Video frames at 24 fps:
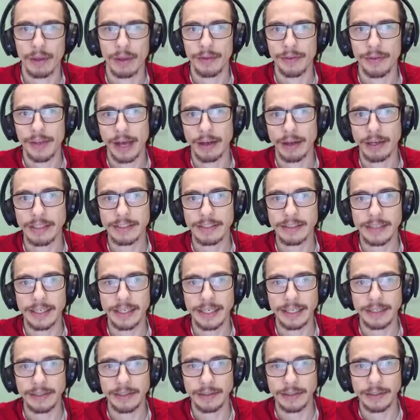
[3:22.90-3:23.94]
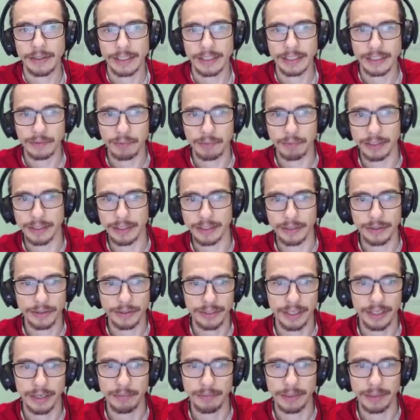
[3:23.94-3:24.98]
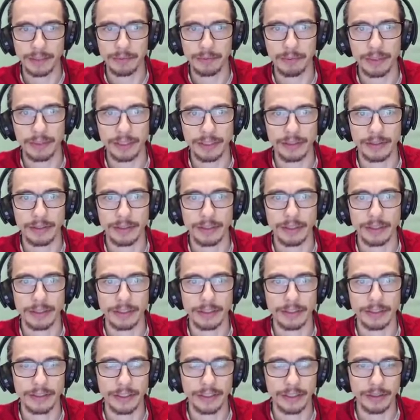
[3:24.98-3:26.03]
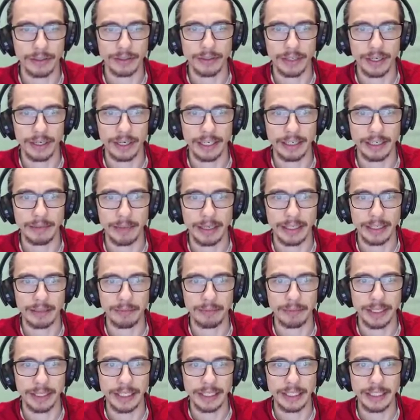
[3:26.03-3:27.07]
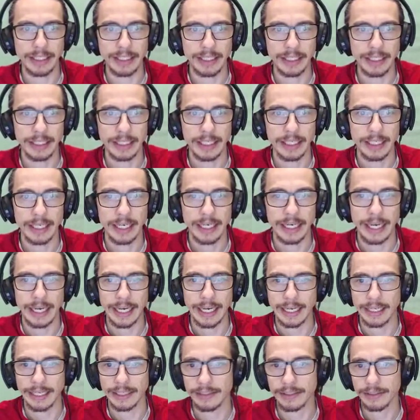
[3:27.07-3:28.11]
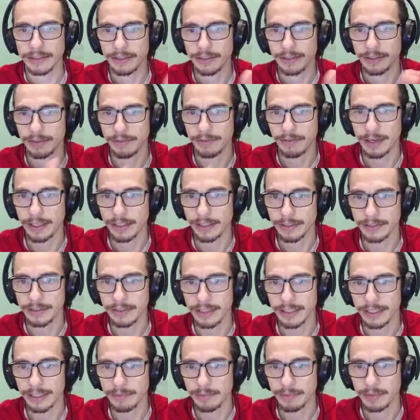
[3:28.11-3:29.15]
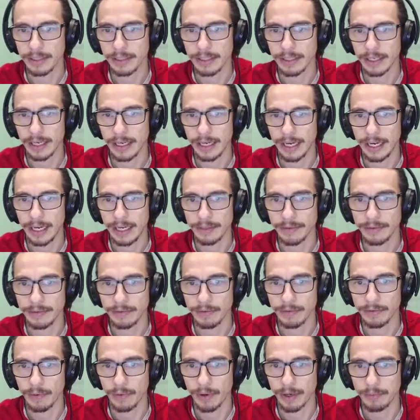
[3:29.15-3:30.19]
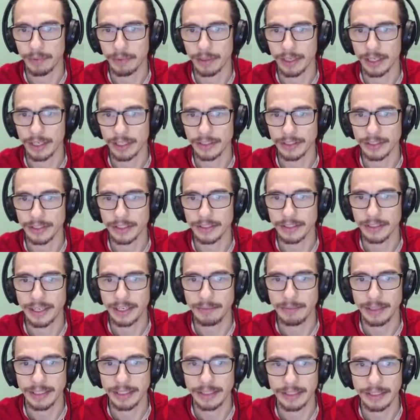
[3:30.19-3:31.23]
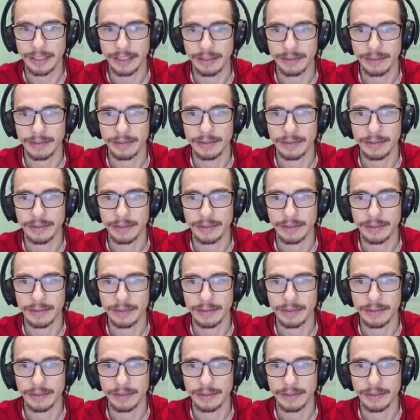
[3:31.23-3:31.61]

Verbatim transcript: Now let's say, let's split those up. Let's put the zero time at the beginning and the final time at where it belongs on the timeline there.